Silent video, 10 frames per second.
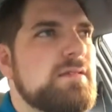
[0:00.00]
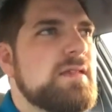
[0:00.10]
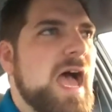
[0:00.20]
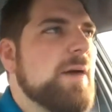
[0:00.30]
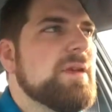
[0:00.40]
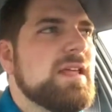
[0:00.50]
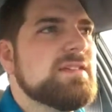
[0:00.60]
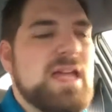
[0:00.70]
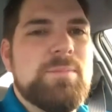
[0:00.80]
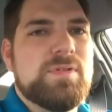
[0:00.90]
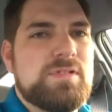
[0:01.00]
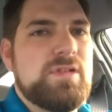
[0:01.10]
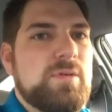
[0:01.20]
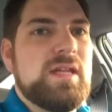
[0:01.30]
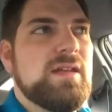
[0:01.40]
How many examples do
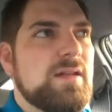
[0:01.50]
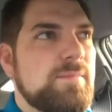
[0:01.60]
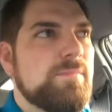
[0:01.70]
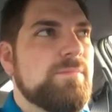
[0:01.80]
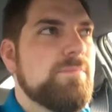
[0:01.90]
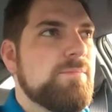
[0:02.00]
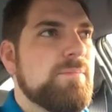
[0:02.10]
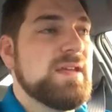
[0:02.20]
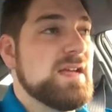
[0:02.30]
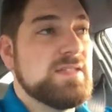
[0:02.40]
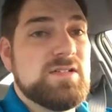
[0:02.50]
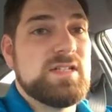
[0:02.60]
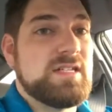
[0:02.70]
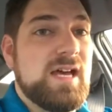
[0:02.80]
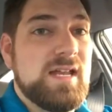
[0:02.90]
you need? Because there's
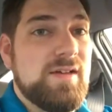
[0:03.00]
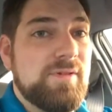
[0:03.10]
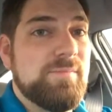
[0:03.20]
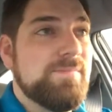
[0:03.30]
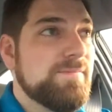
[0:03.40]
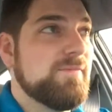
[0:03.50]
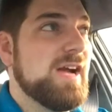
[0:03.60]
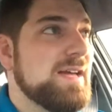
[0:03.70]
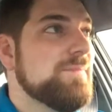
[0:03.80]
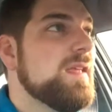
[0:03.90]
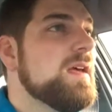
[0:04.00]
a ton of them, right?